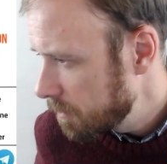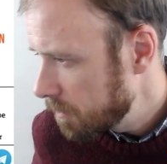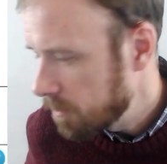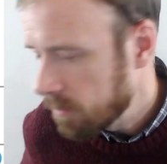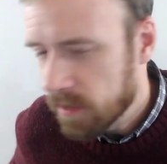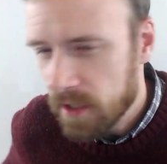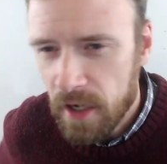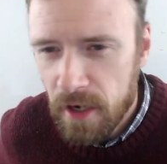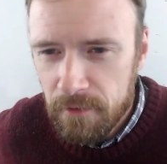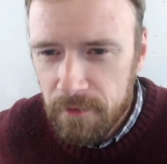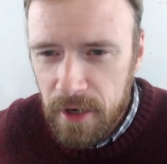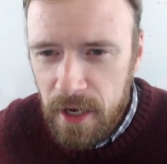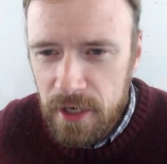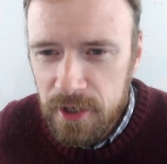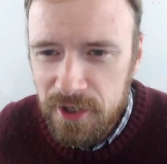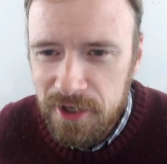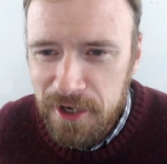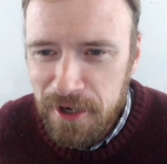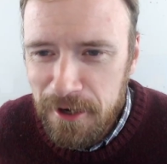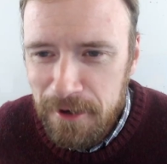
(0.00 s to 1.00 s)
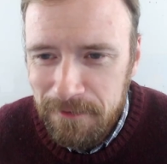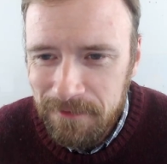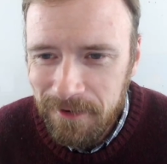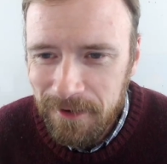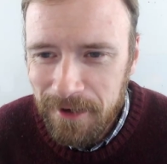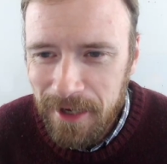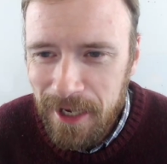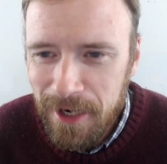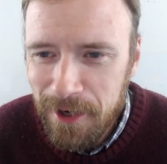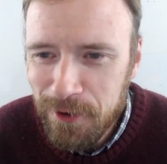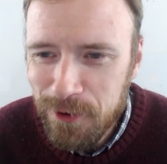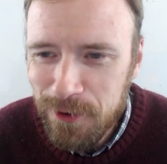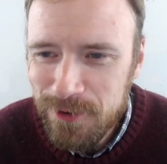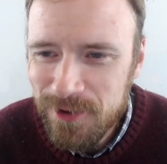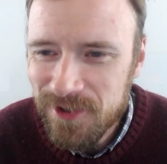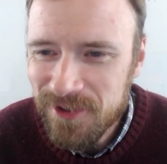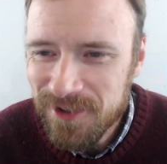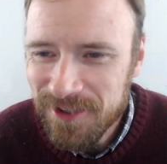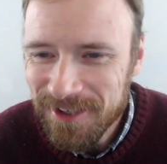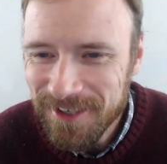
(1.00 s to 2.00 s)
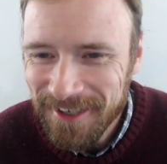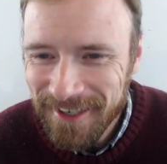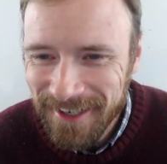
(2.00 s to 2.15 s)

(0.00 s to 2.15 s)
Okay, I'm catching up. I'm getting closer.